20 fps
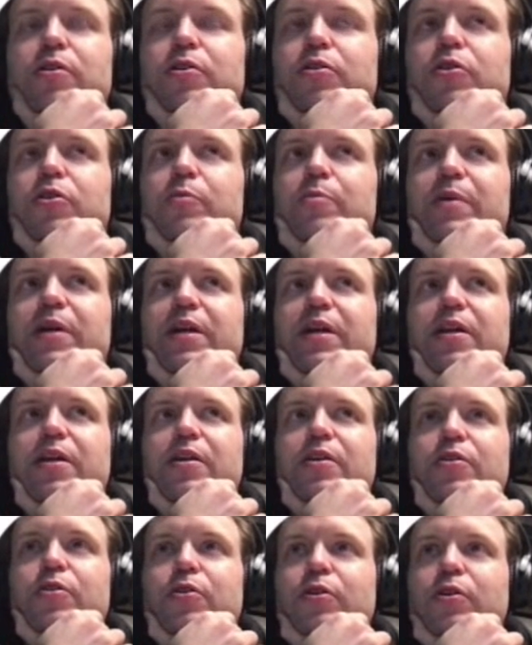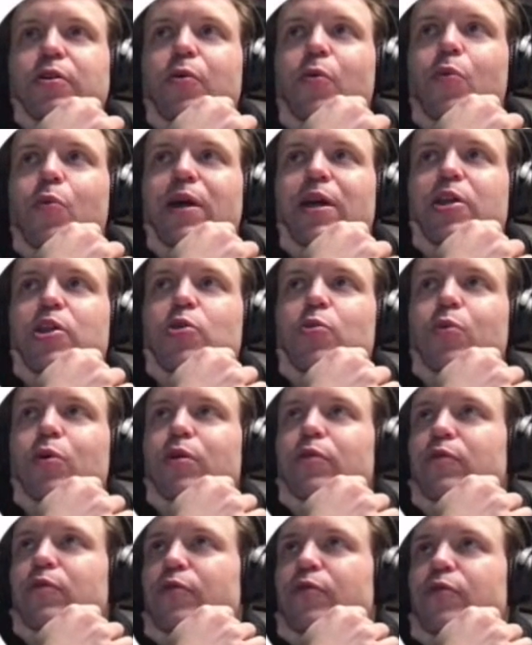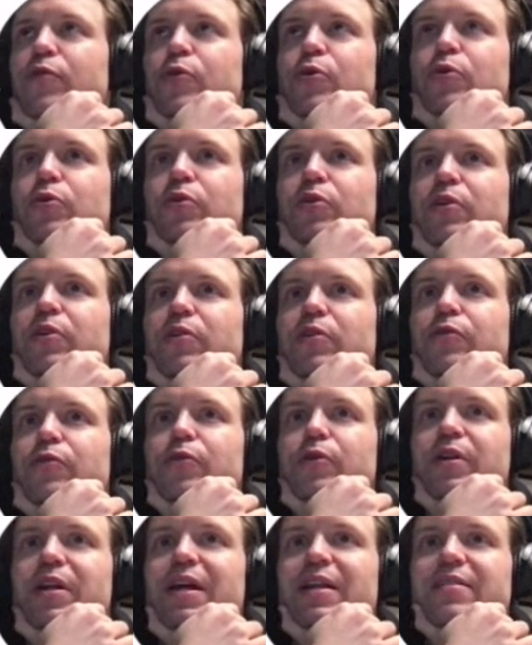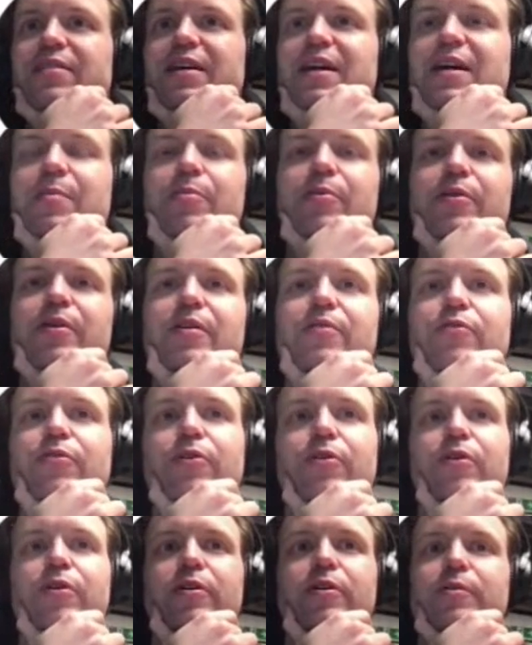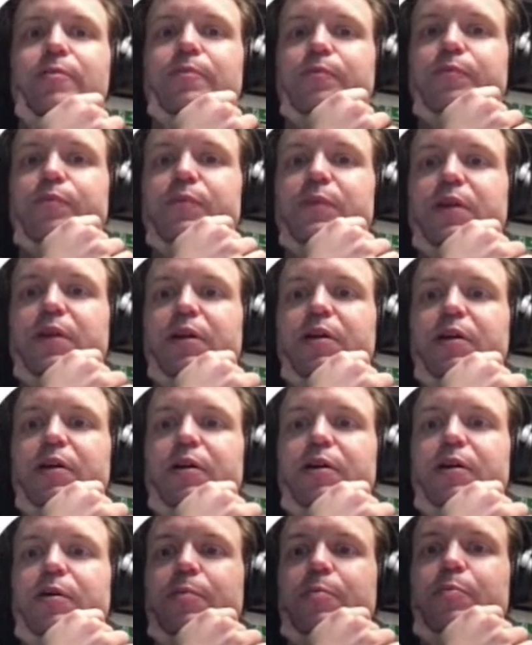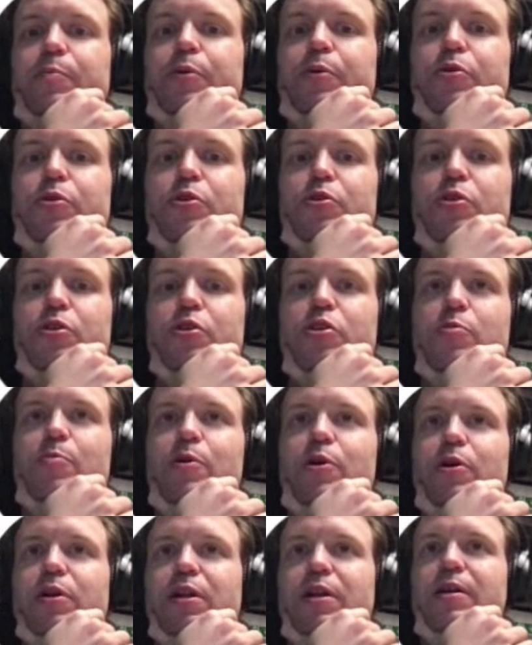could be your week's worth of food for that camp if you're purchasing smartly.